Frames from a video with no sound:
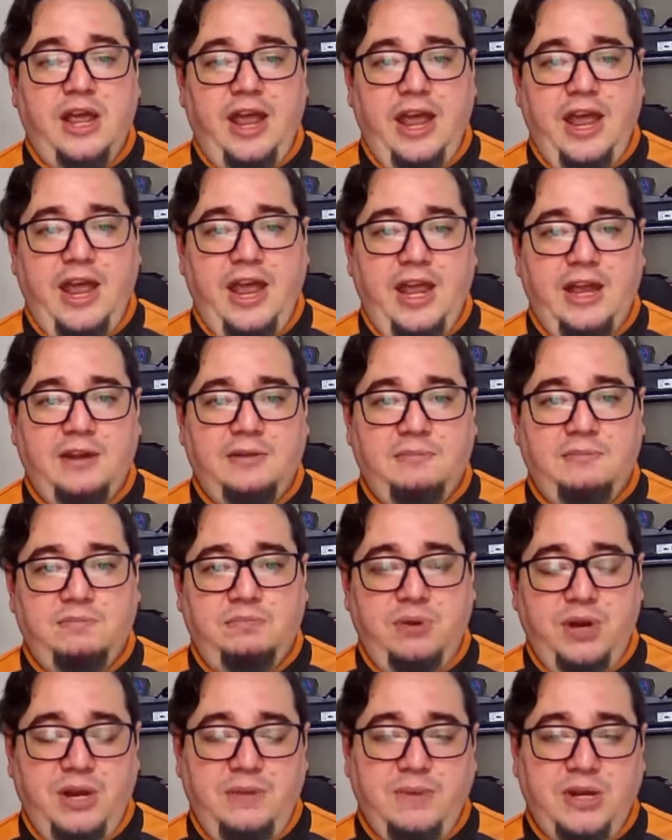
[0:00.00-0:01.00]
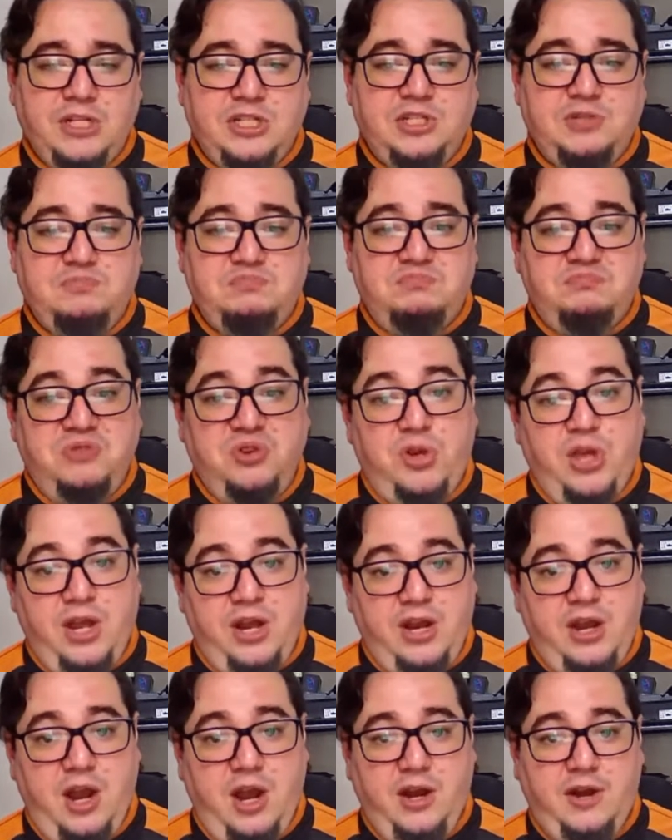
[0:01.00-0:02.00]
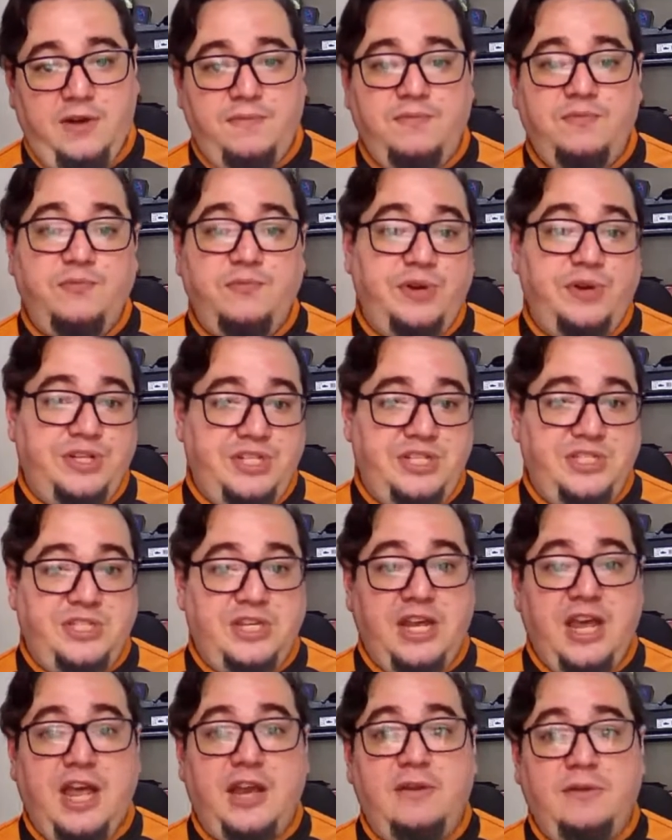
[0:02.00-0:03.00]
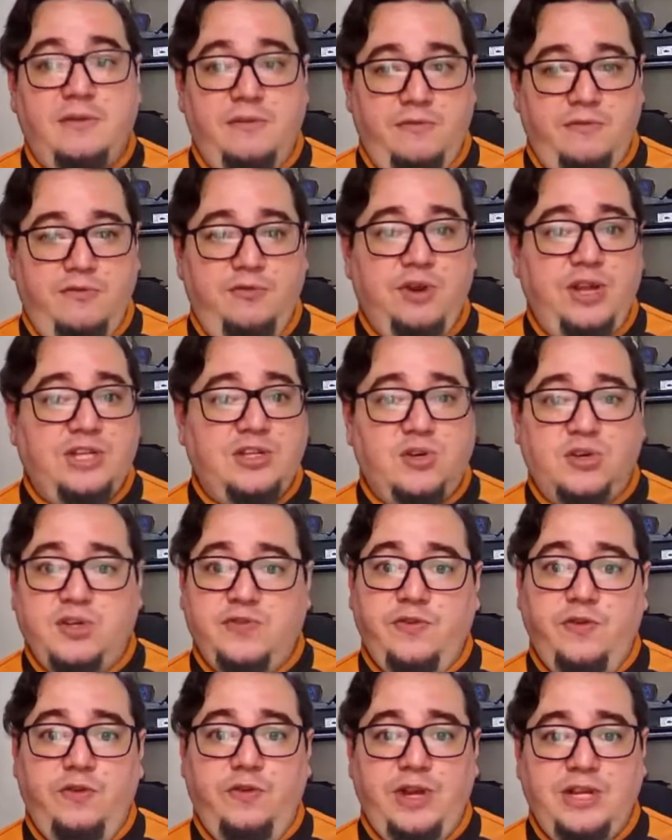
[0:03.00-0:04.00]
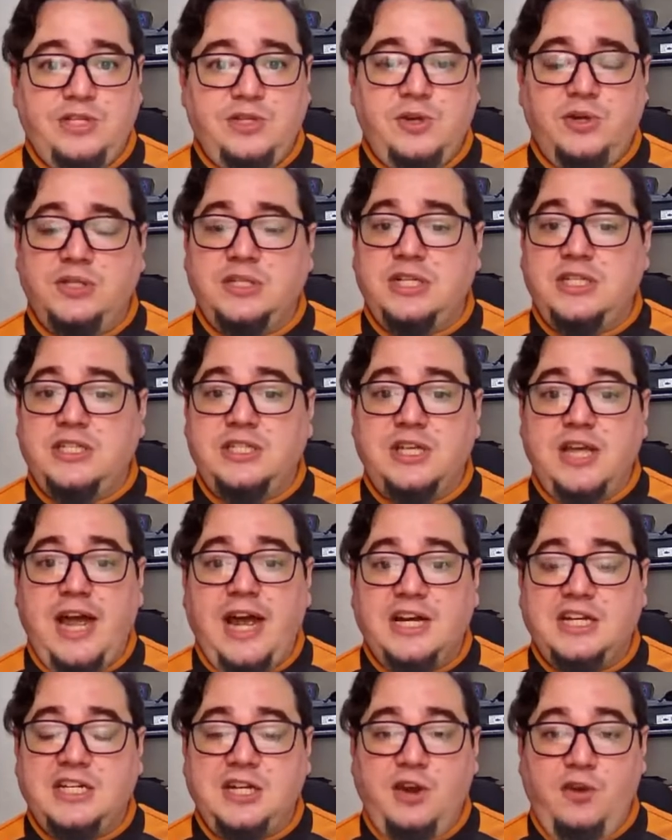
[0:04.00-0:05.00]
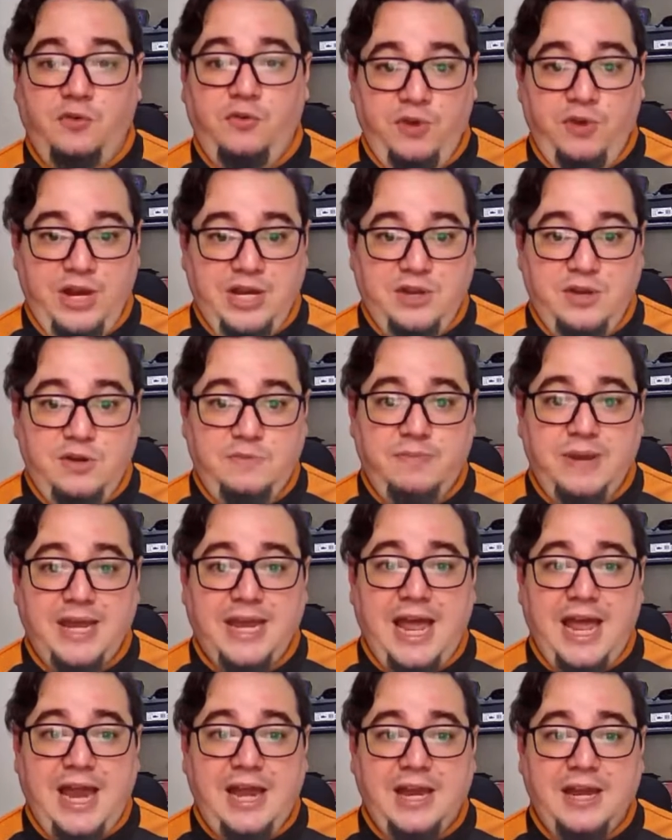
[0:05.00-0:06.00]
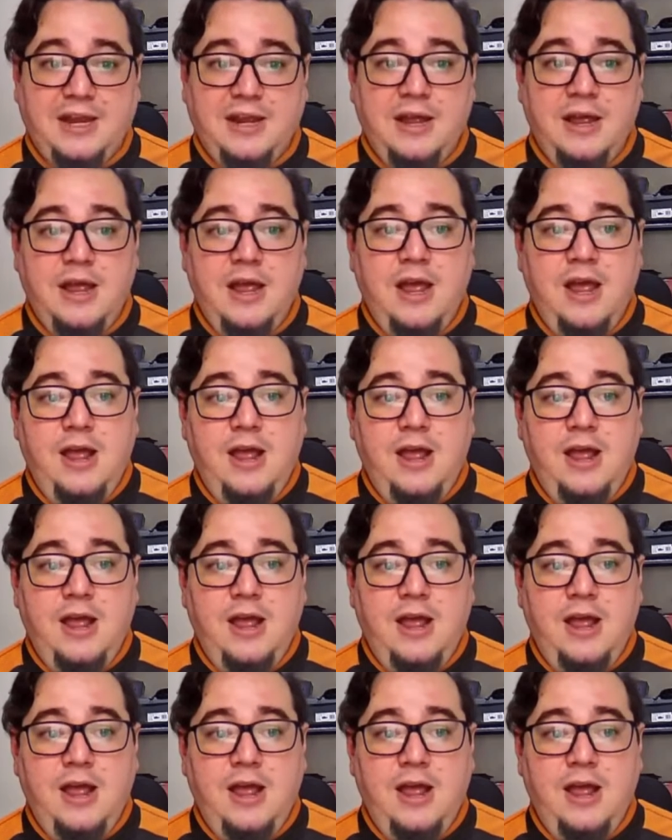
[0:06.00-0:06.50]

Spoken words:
And pretty much you get a card, which is again, resource for resource. It's actually a really good mechanic.